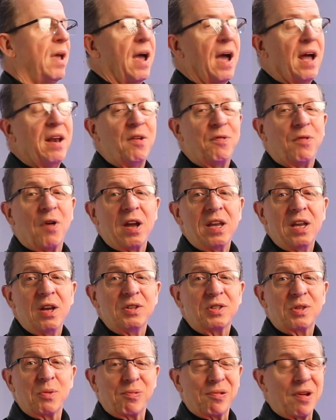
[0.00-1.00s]
And if I
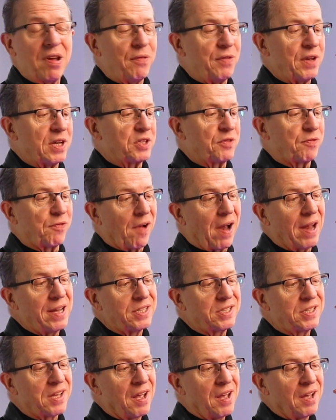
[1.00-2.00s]
use the previous
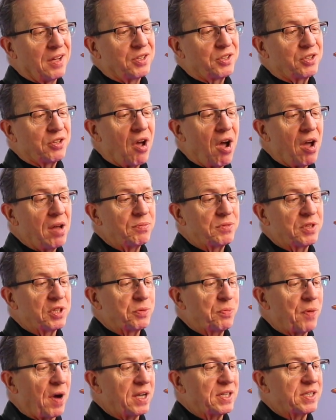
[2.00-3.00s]
phrase, time to
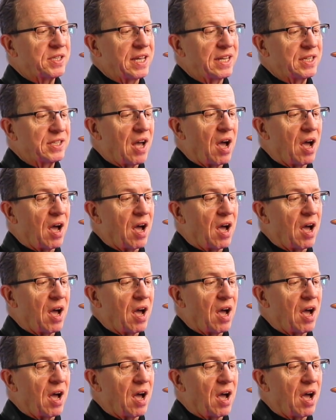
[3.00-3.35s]
spice things